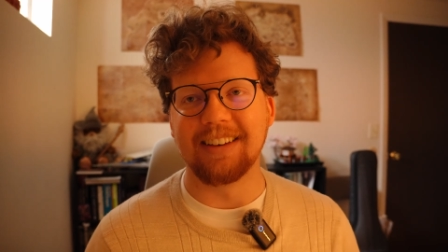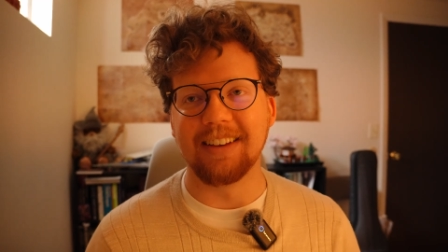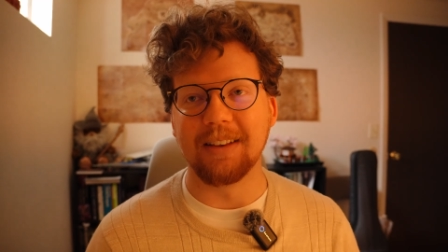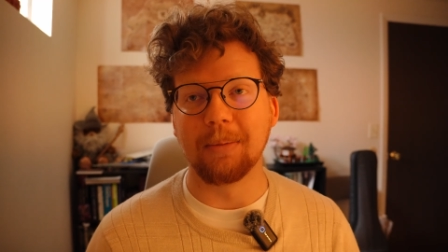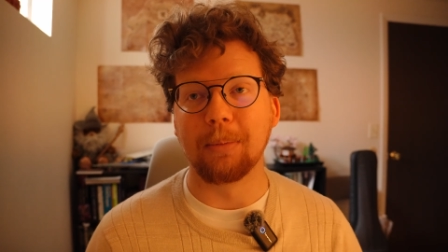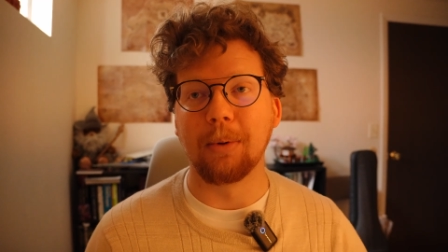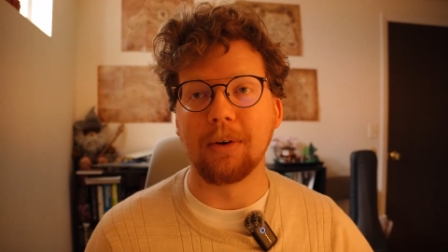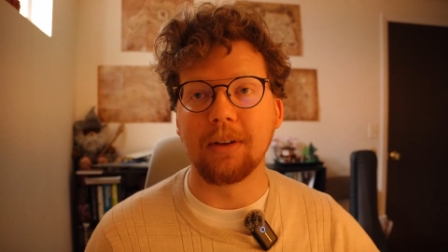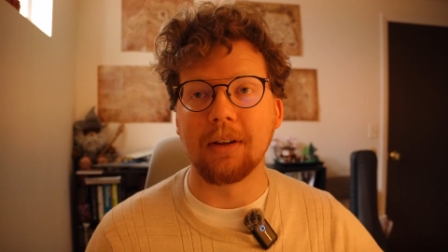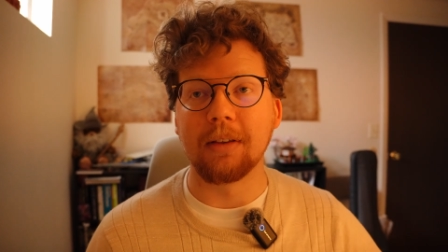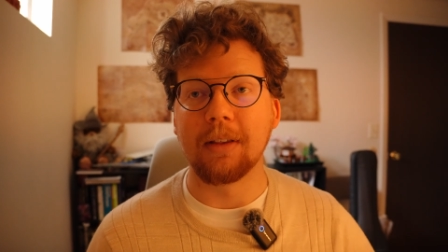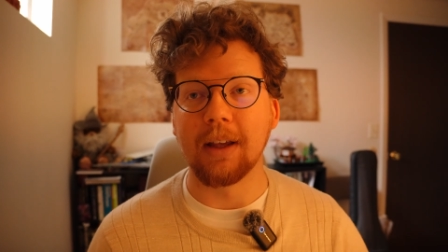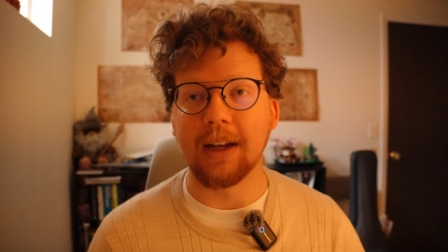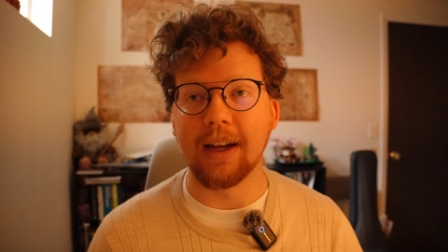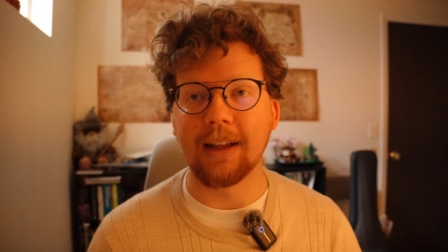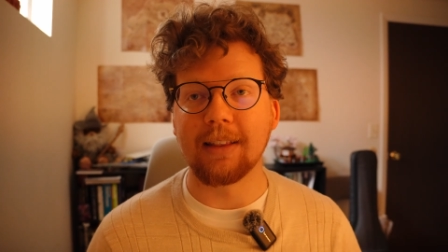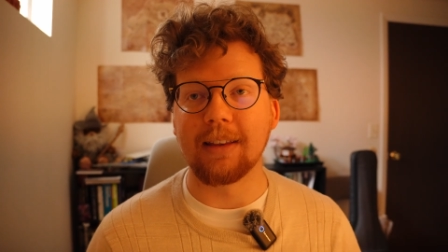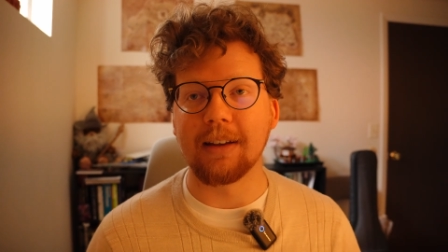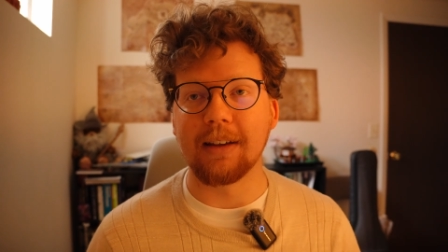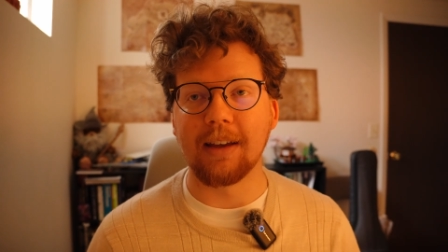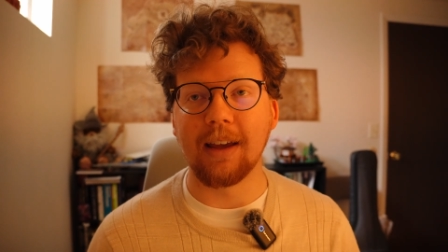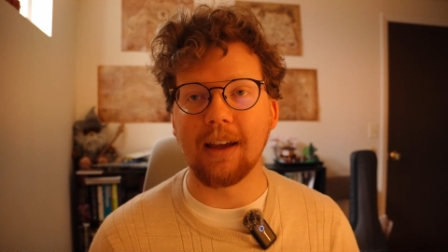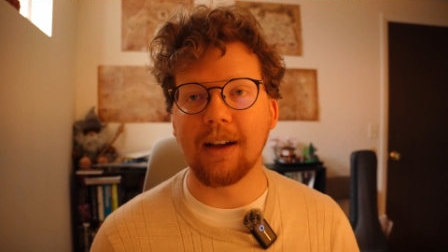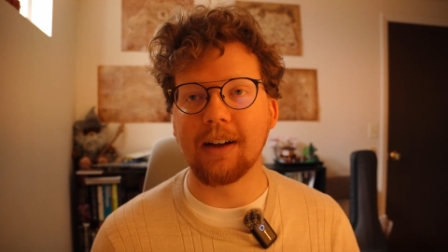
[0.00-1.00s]
to the point that they get
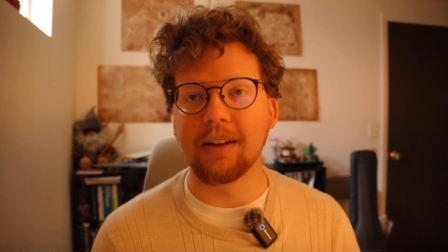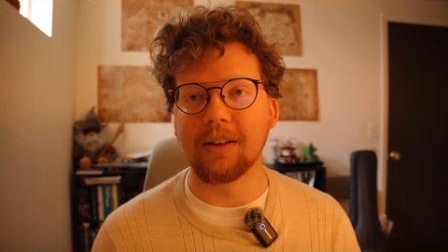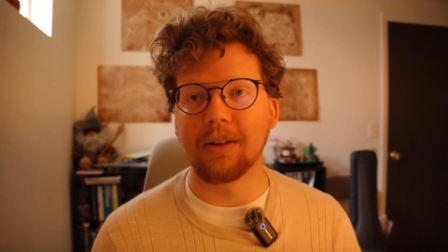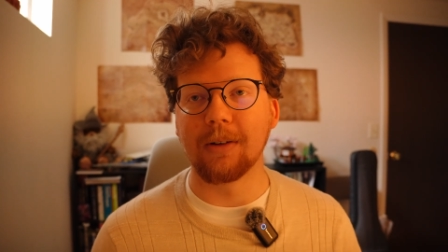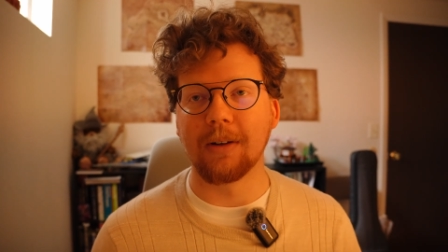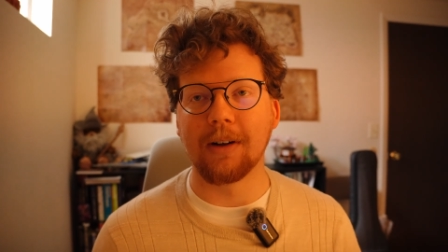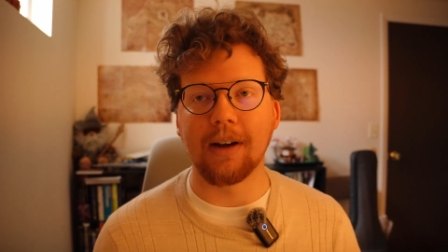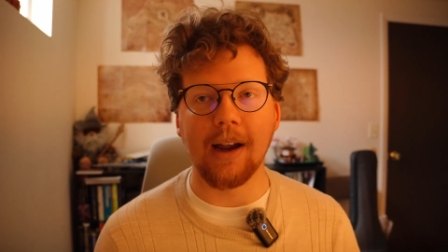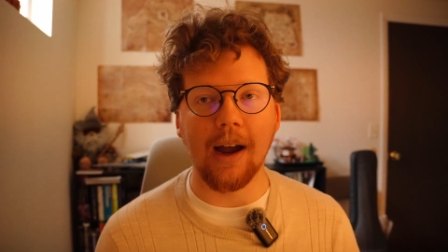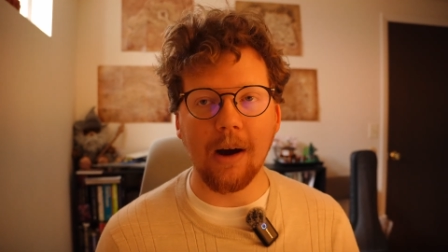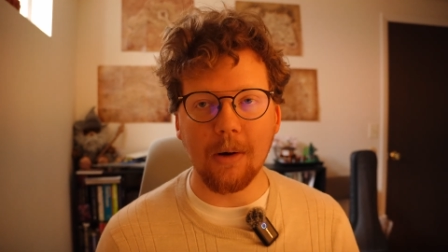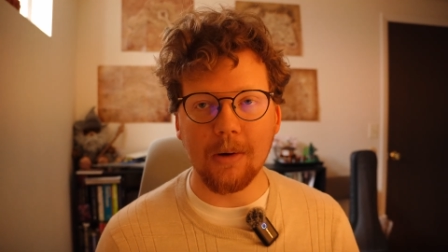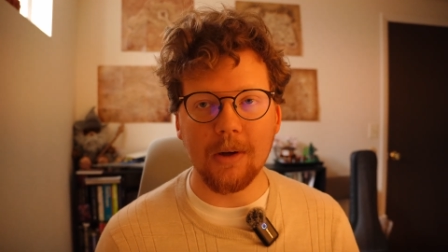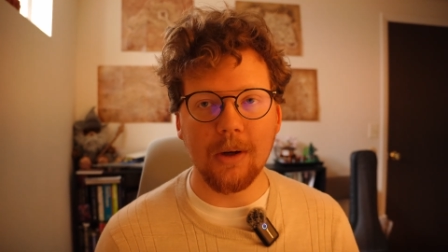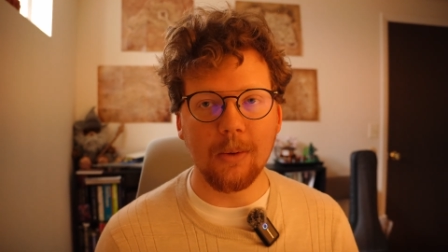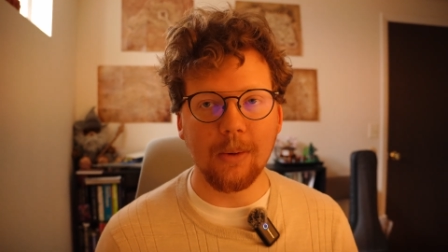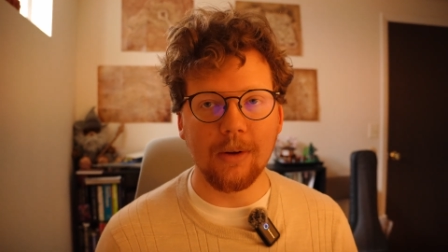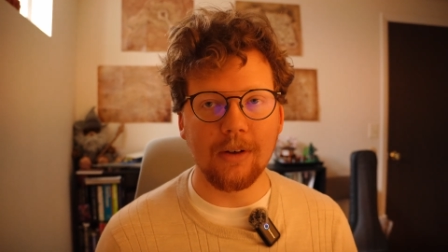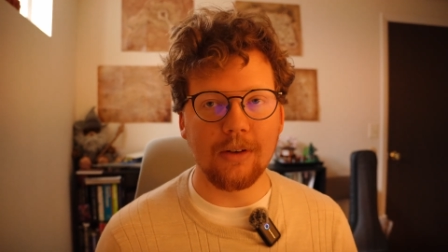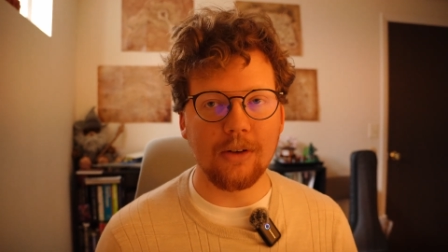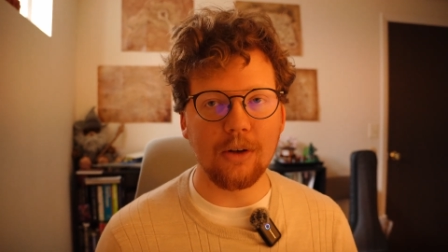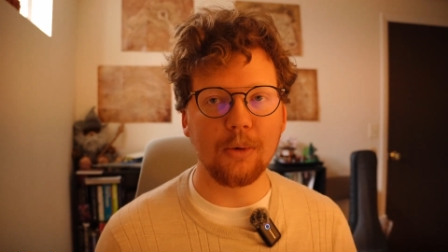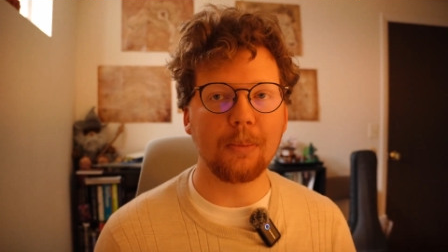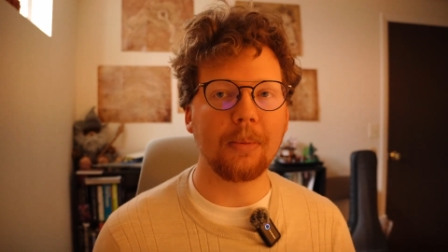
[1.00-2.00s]
the king and they're like, "How are you
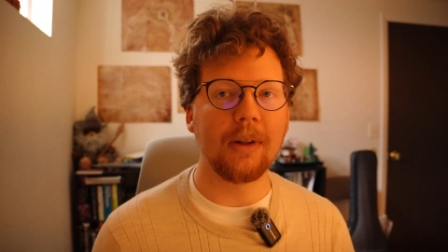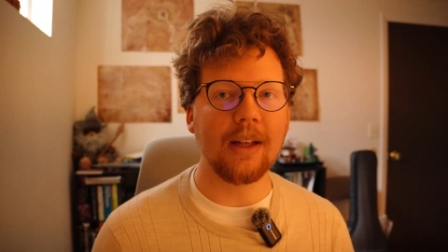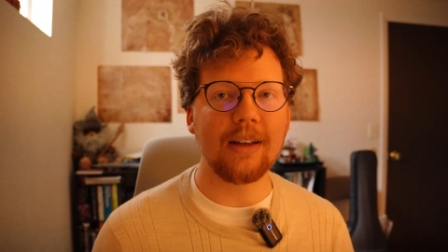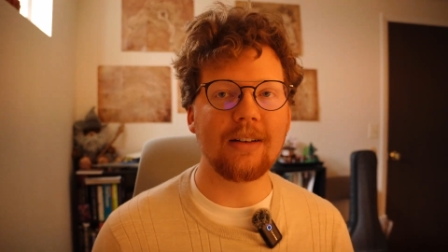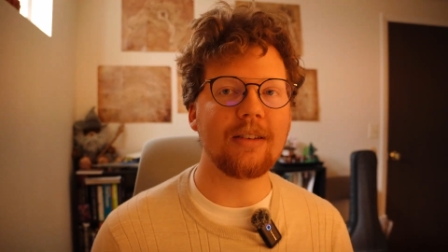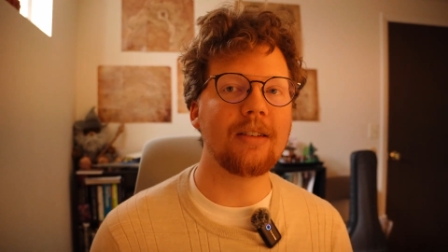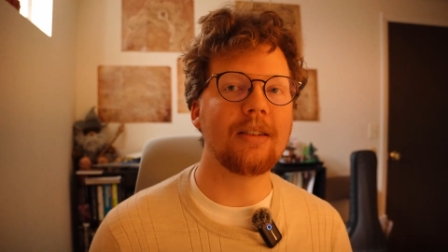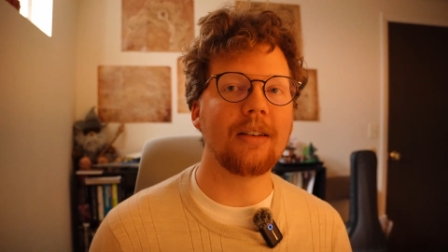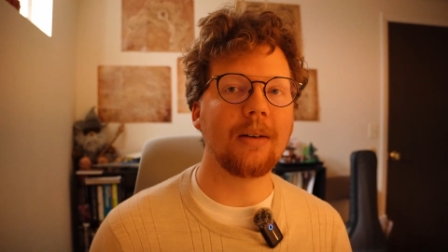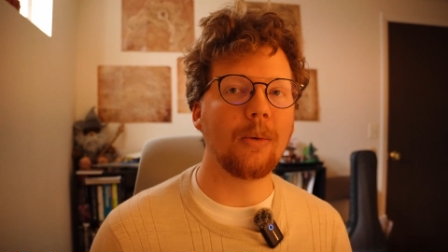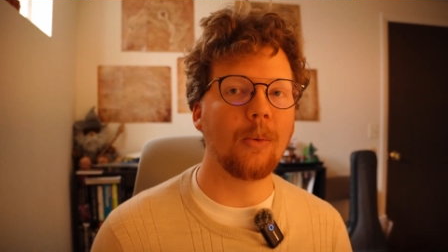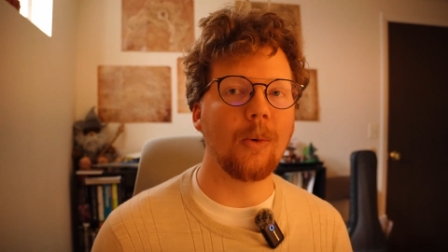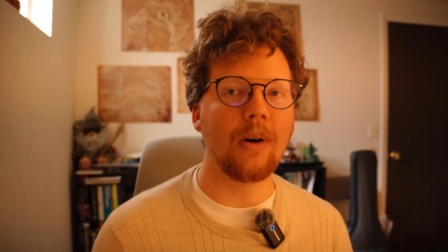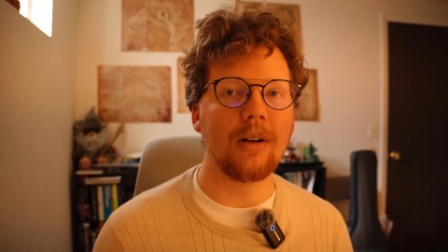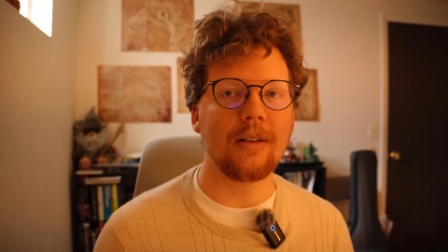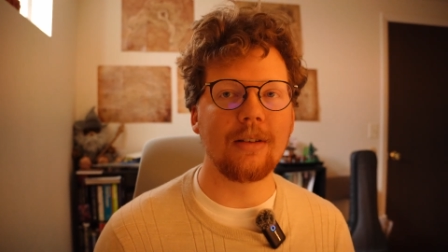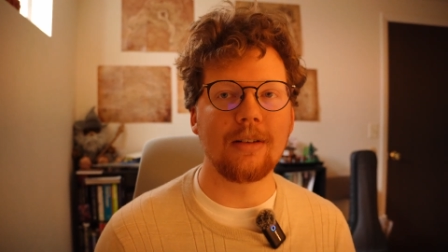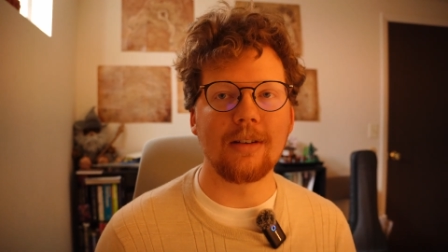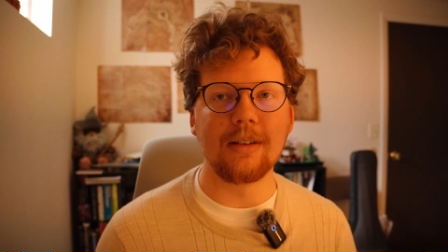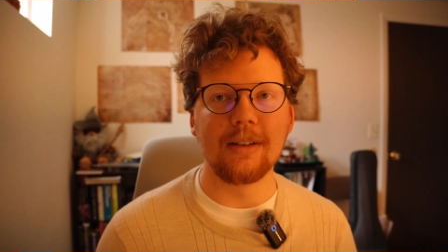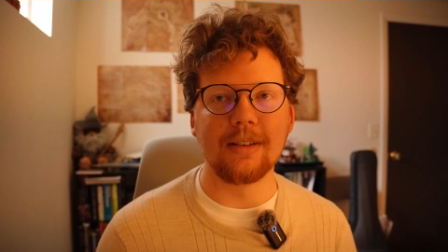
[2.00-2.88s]
in two places at once?"